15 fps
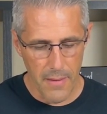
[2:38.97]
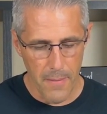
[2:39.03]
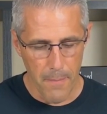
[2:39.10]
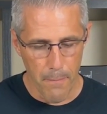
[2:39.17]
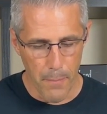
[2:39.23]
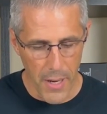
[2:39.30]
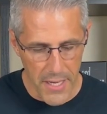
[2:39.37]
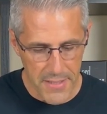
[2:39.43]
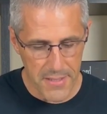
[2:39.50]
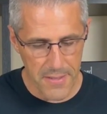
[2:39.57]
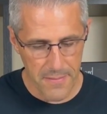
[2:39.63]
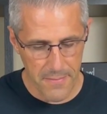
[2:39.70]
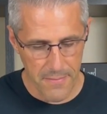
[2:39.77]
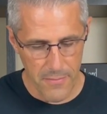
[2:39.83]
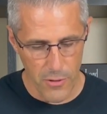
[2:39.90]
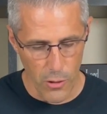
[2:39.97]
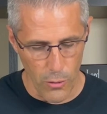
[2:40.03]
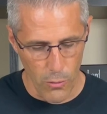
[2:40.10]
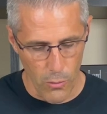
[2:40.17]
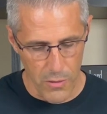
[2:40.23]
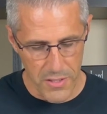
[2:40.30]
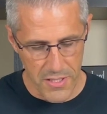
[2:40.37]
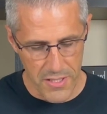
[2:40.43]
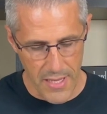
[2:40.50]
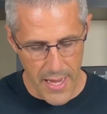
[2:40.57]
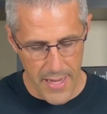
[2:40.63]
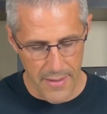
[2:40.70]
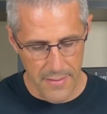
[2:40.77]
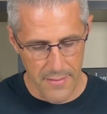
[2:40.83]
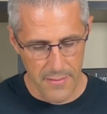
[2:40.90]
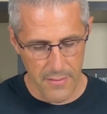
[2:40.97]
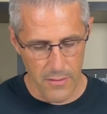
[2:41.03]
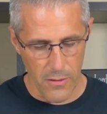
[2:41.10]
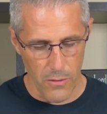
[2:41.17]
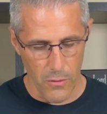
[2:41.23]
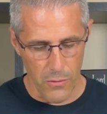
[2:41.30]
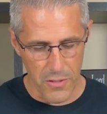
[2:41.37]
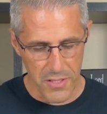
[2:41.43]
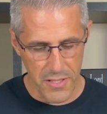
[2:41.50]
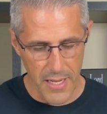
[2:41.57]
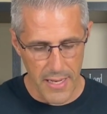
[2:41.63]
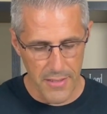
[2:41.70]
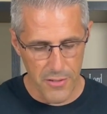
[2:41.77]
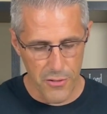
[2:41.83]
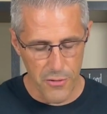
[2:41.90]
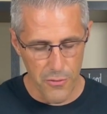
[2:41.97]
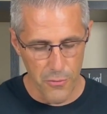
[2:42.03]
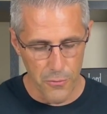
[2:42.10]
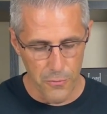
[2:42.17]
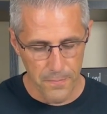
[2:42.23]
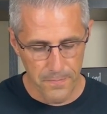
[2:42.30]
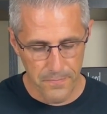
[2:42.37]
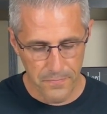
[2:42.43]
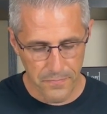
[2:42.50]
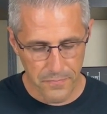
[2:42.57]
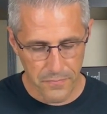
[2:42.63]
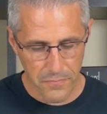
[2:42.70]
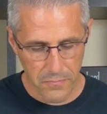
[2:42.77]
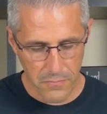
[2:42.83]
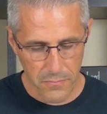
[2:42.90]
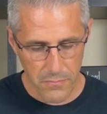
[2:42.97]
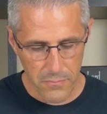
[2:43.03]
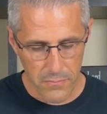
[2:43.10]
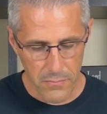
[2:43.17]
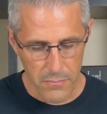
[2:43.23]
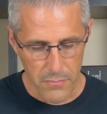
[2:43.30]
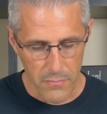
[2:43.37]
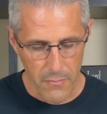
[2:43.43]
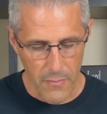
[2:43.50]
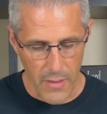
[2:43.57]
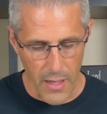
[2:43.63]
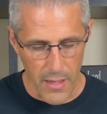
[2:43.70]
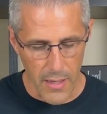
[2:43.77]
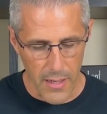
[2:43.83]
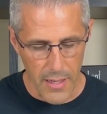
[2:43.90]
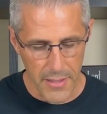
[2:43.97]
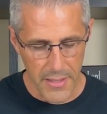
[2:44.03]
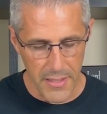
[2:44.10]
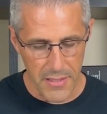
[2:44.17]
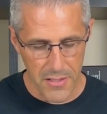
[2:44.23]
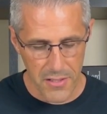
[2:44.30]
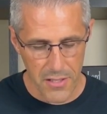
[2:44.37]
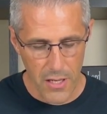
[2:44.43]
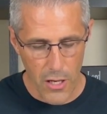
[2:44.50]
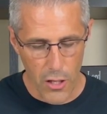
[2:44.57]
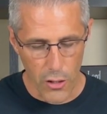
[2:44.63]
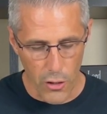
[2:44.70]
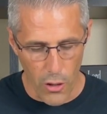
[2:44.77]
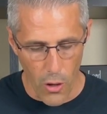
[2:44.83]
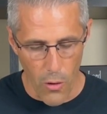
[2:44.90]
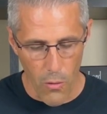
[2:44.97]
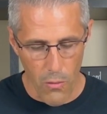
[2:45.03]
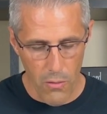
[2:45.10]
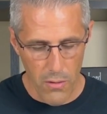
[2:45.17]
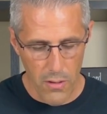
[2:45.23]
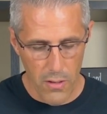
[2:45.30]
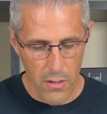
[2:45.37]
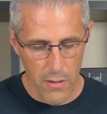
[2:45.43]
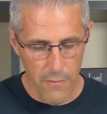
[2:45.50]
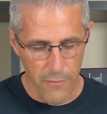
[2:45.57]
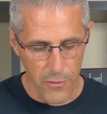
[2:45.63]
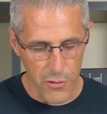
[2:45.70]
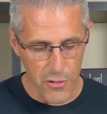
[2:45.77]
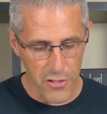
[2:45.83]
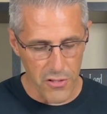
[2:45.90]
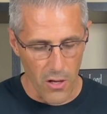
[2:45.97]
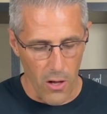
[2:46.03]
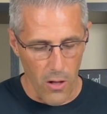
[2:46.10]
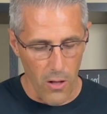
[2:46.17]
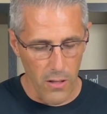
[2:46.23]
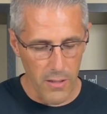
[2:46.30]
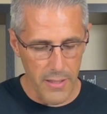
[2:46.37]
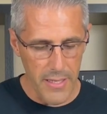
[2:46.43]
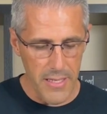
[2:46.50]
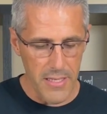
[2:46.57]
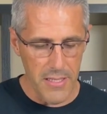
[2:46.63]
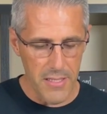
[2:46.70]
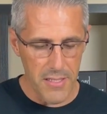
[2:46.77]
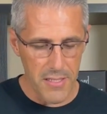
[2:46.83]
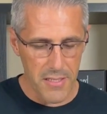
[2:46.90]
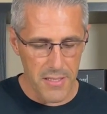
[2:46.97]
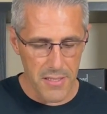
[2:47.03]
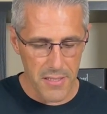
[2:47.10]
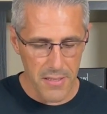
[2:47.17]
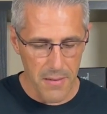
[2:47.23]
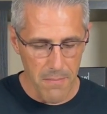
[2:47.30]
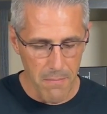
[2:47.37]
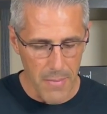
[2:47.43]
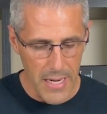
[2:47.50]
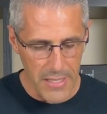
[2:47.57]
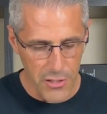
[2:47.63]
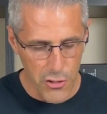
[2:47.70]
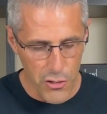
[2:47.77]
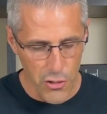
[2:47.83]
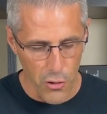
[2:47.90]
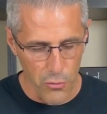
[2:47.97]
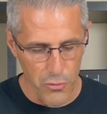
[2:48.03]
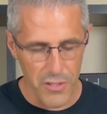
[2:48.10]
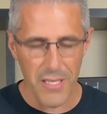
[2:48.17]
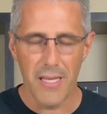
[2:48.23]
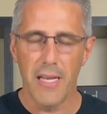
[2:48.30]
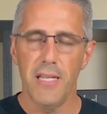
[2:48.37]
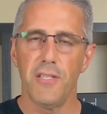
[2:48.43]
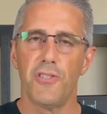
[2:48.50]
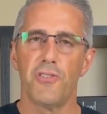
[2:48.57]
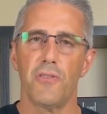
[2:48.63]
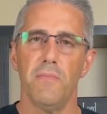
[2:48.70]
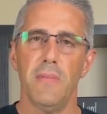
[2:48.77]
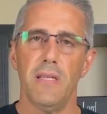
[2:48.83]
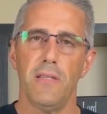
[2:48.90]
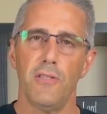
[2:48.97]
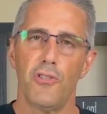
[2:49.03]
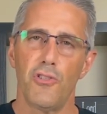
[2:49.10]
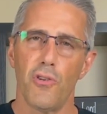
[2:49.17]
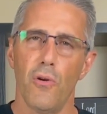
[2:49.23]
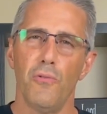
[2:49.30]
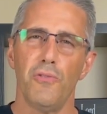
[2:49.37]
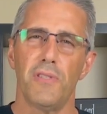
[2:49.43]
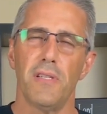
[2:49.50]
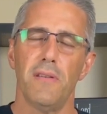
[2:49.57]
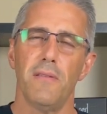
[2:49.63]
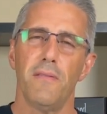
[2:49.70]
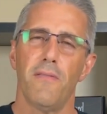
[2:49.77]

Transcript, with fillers: But the Lord said, the Lord said to uh, Aeneas, Go, for Saul is my chosen instrument. Chosen.